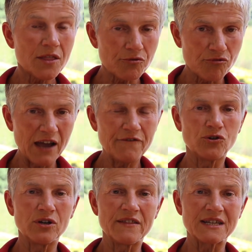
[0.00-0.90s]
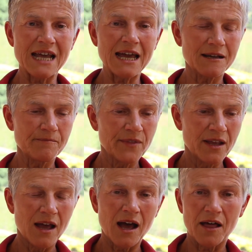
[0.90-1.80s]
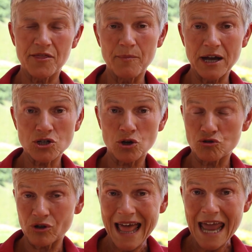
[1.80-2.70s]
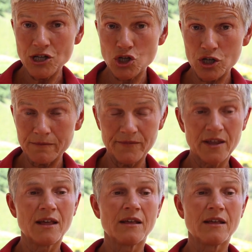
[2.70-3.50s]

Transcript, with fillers: the right fuel in the tank, the mitochondrial engine,